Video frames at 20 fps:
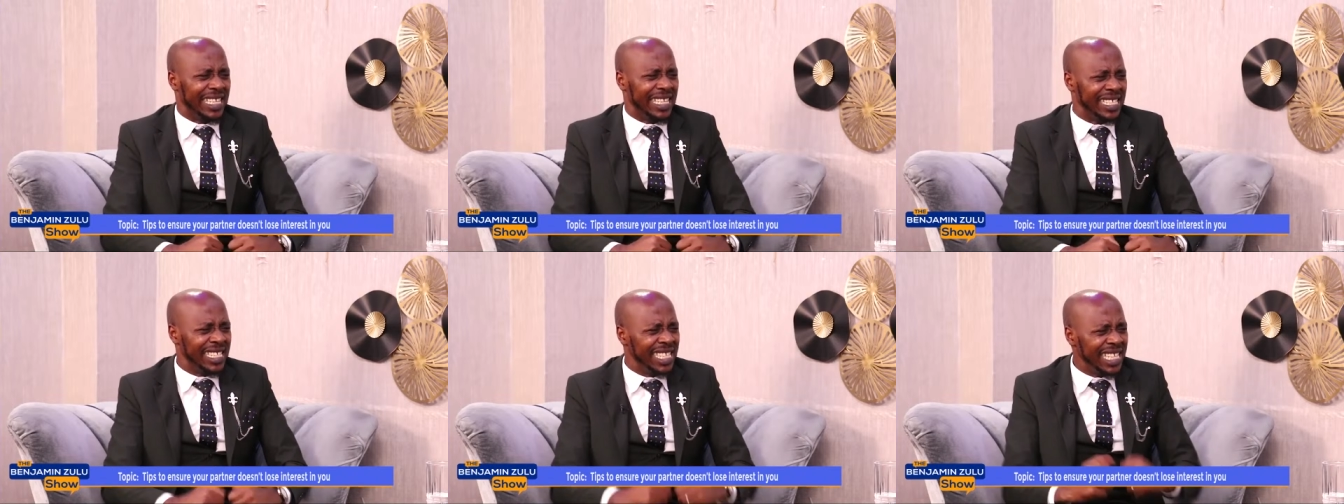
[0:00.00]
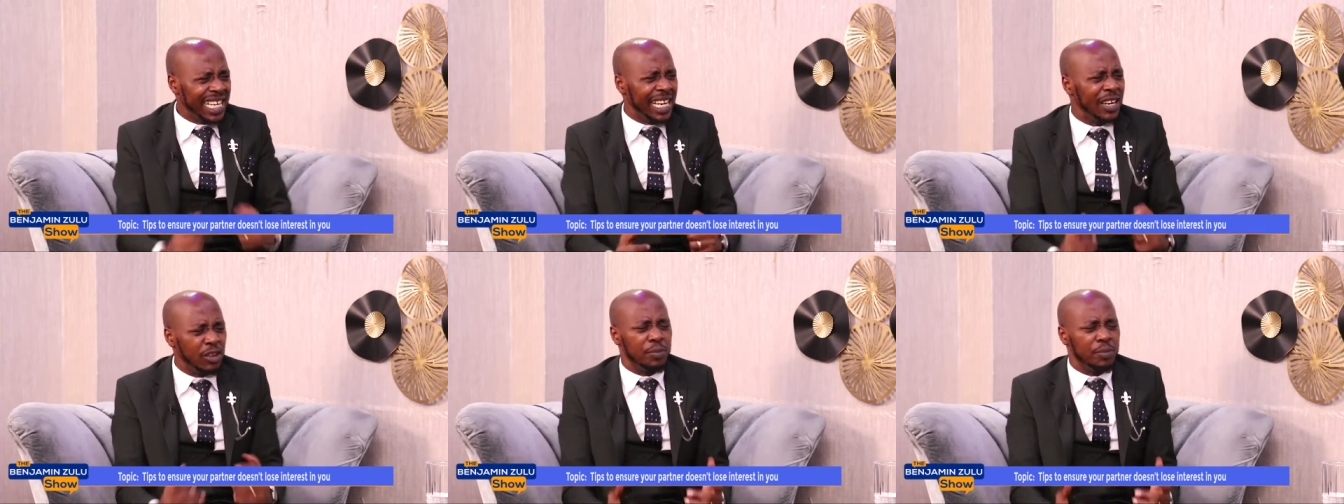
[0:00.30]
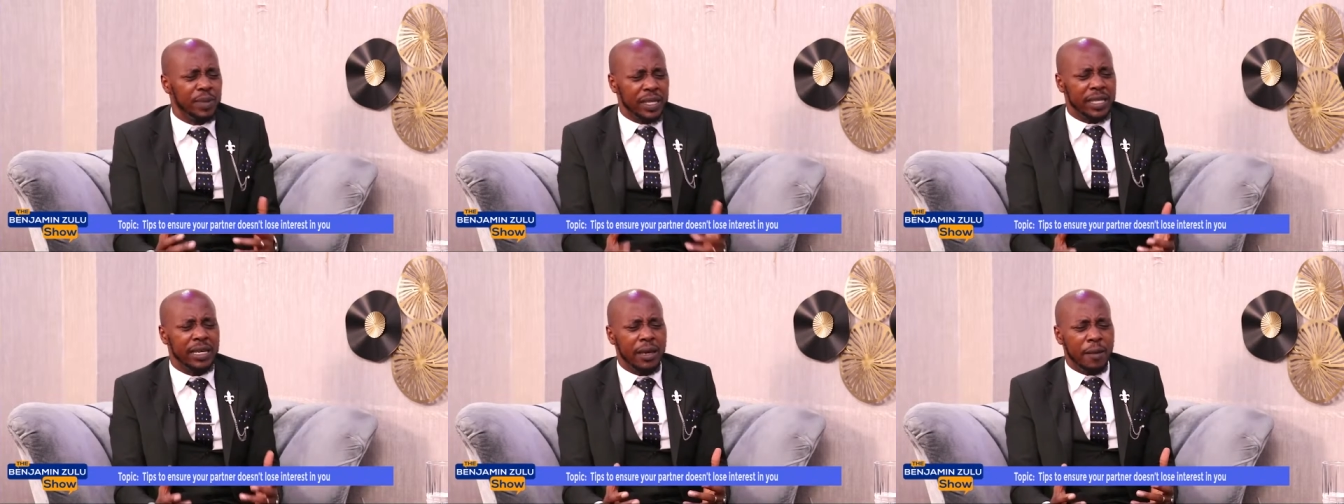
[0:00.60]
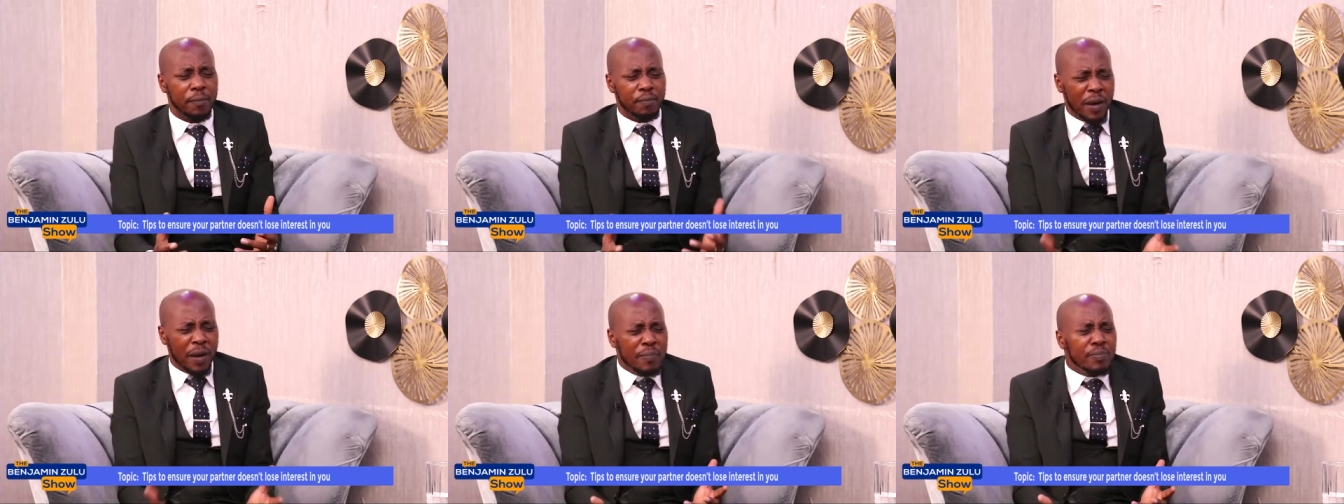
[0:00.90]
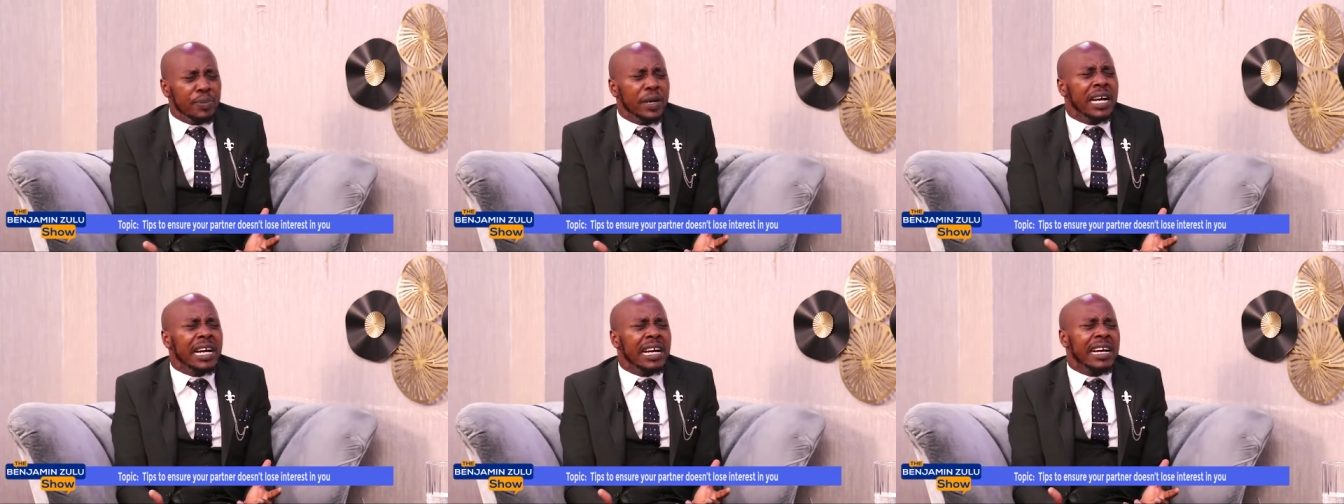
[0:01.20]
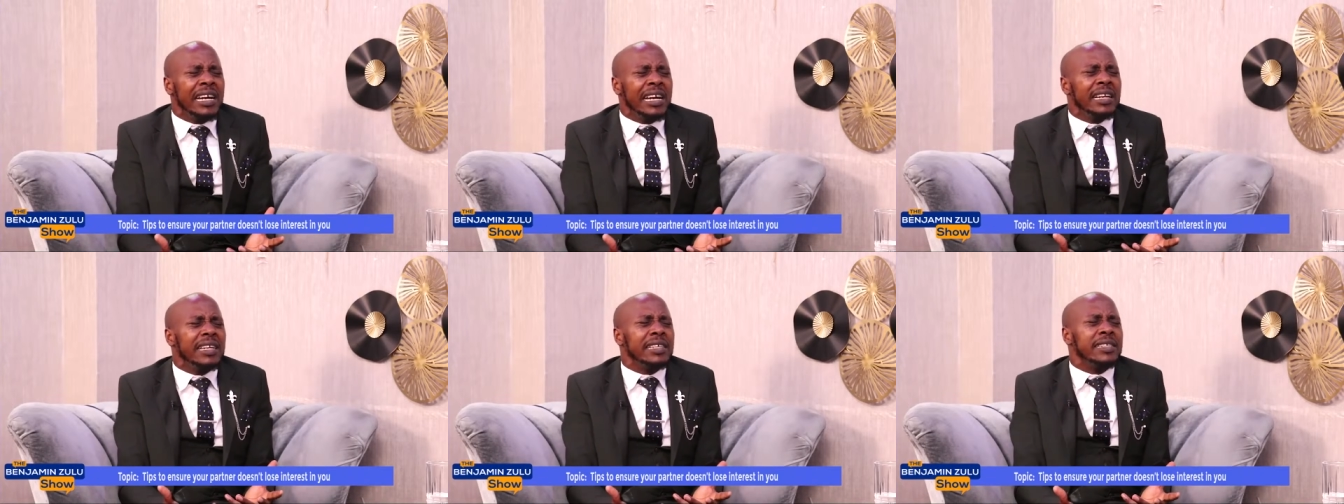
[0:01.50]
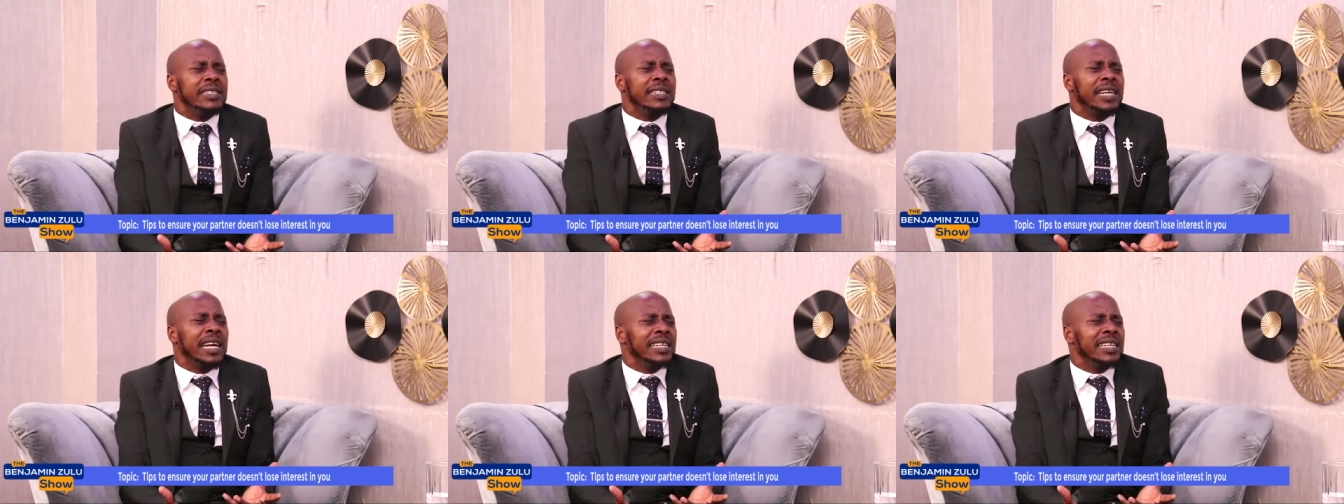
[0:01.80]
She cannot be pampered.
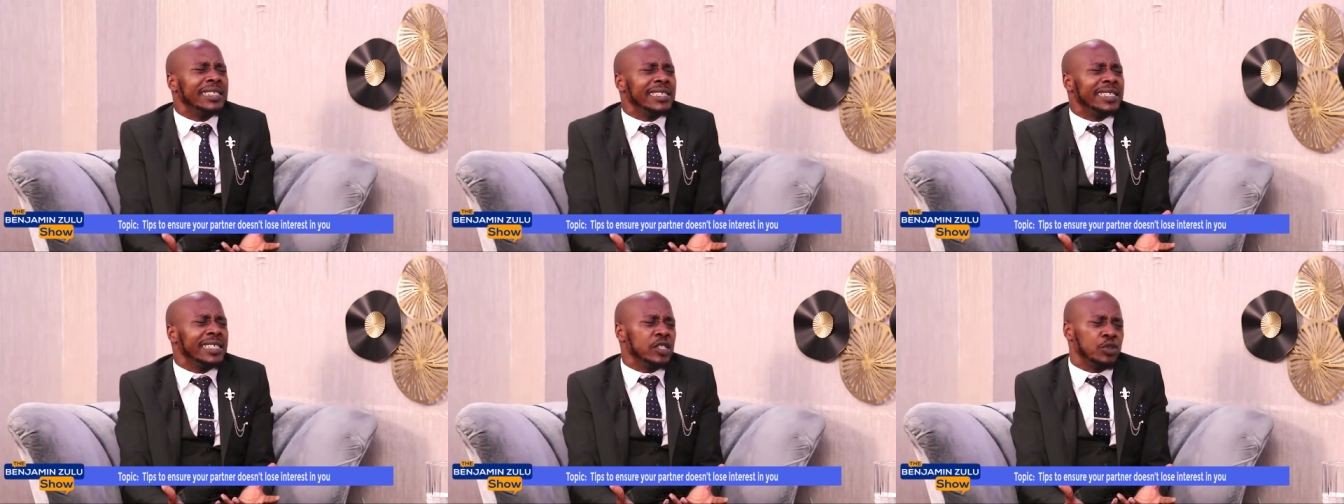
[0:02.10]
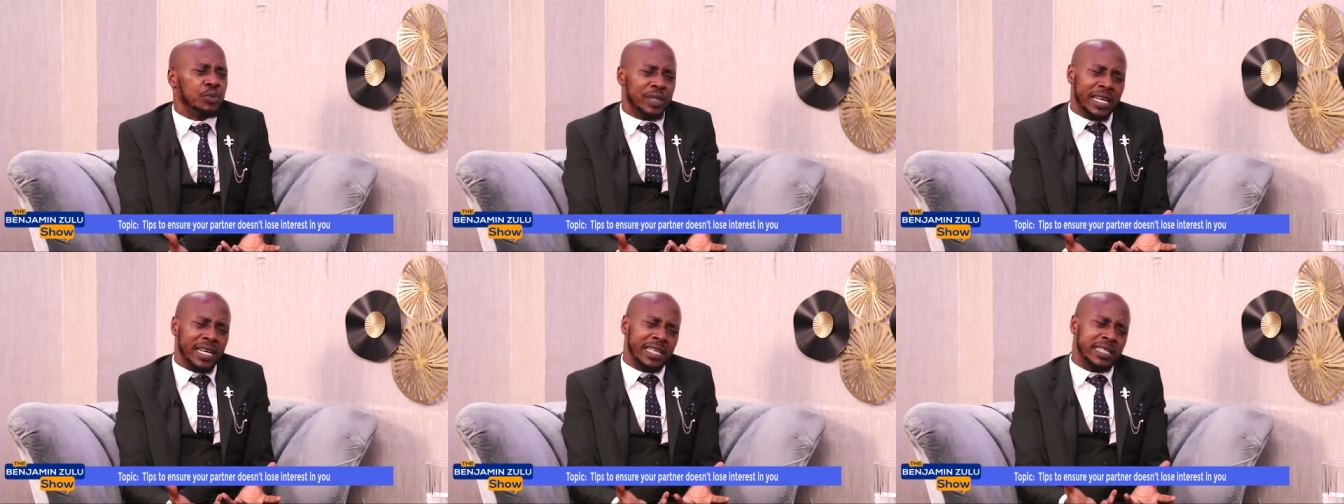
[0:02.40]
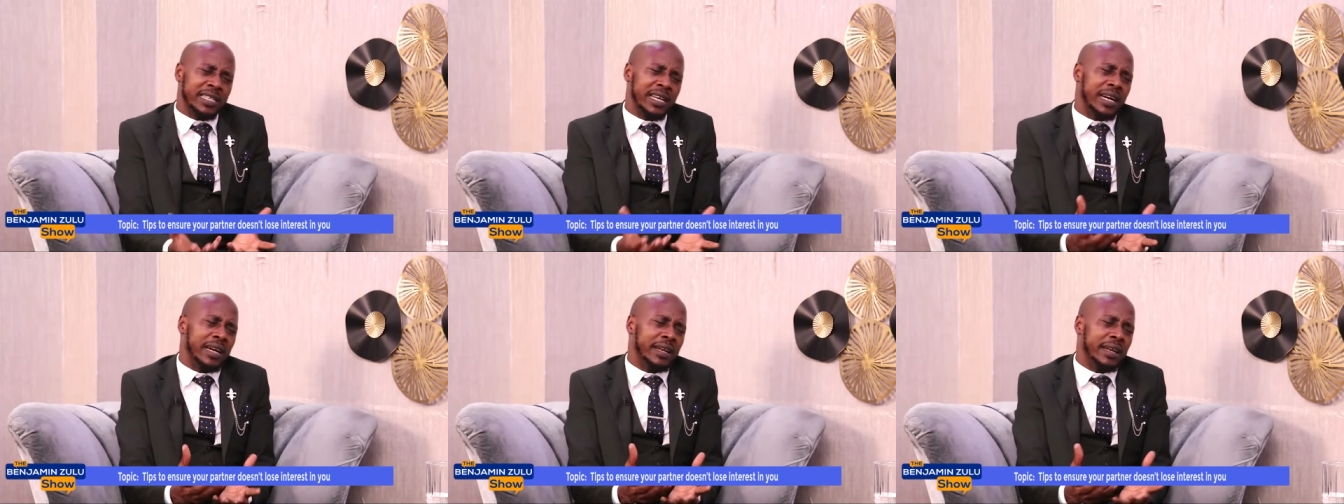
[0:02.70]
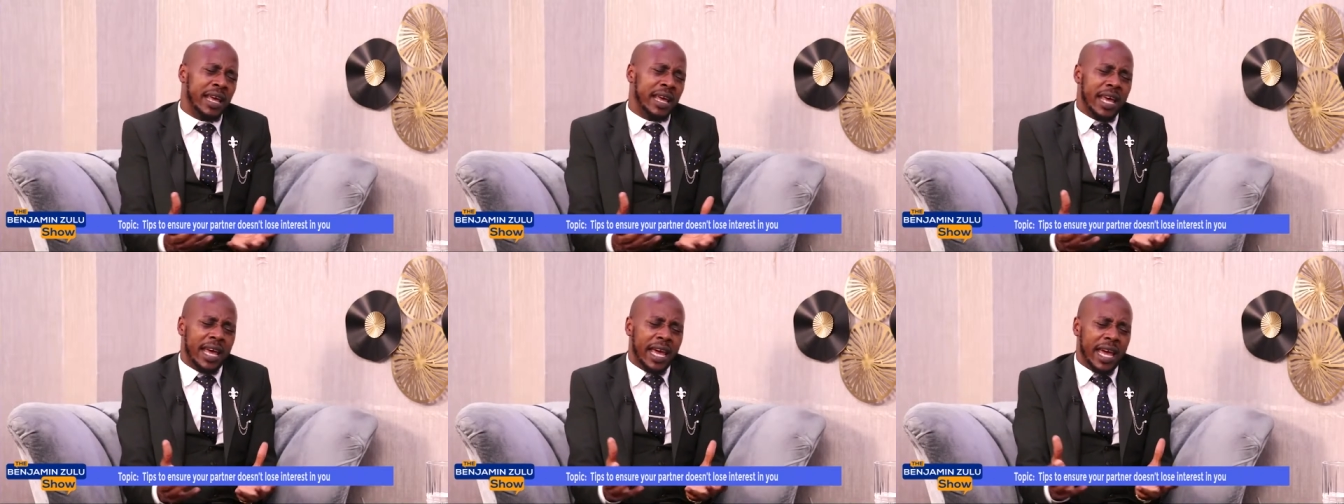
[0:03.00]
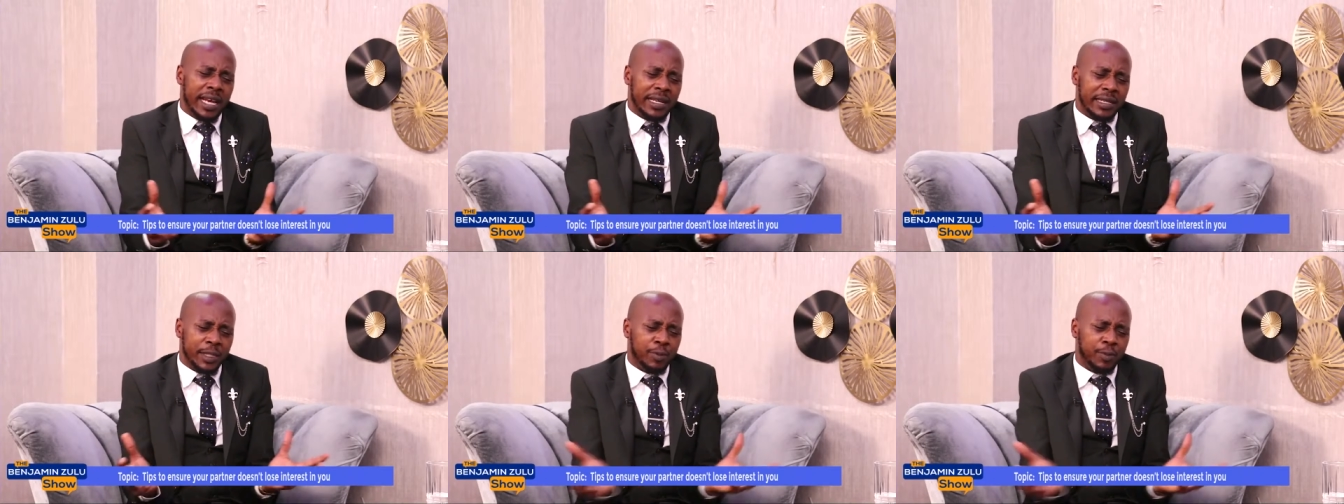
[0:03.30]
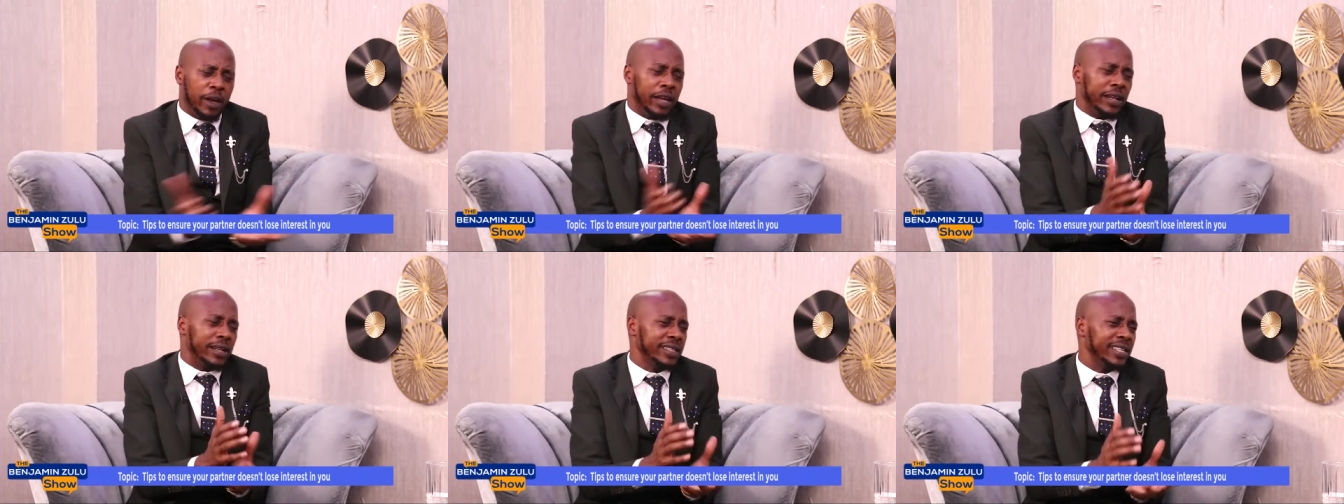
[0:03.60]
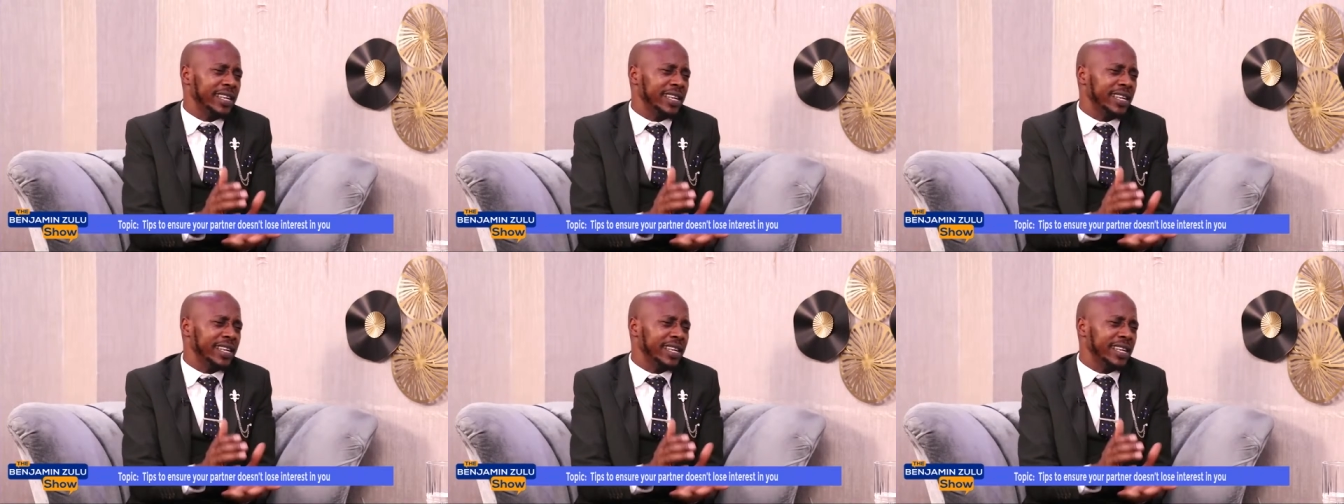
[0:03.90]
She can't rest to be nurtured and spoiled.